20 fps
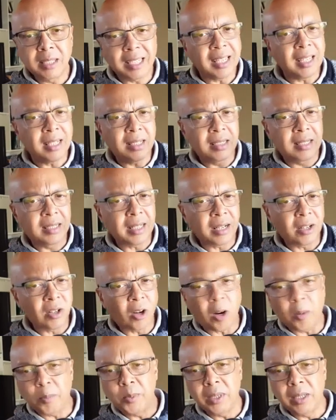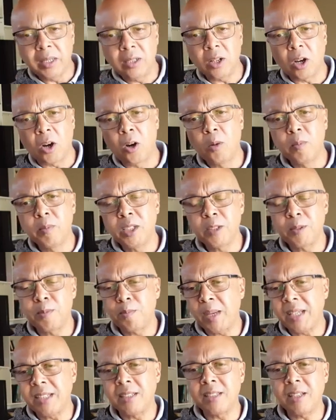kids, and opulent homes
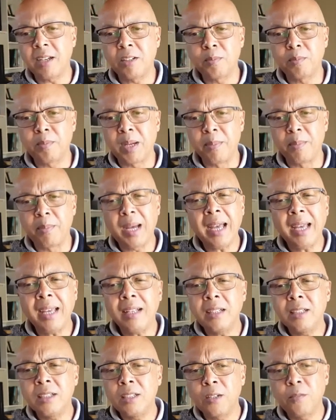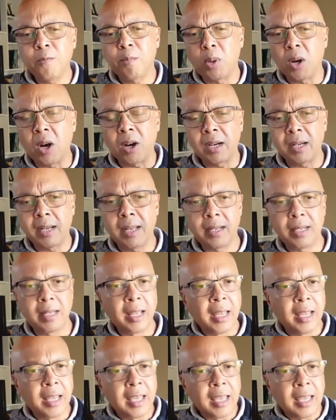spaced out by miles of parkland